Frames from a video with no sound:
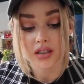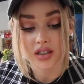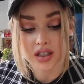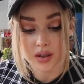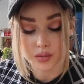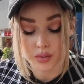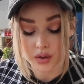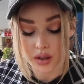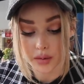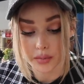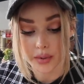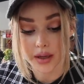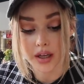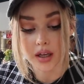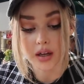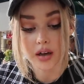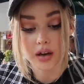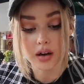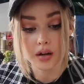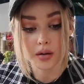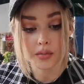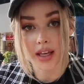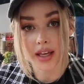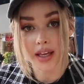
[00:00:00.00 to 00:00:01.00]
similar
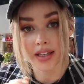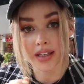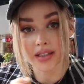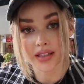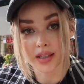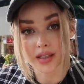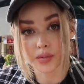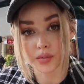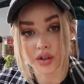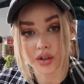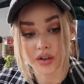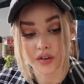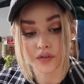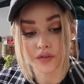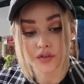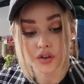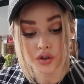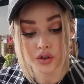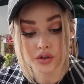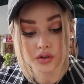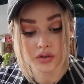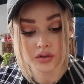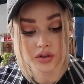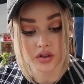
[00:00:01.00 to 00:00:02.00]
makeup, eat similar
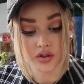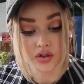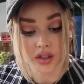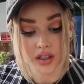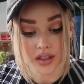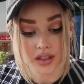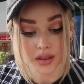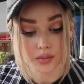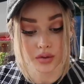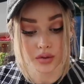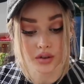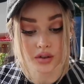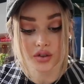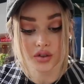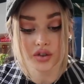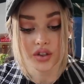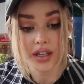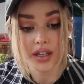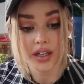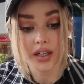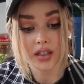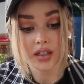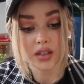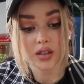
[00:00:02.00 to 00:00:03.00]
foods, drink similar
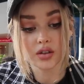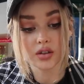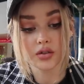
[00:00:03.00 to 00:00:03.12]
drinks.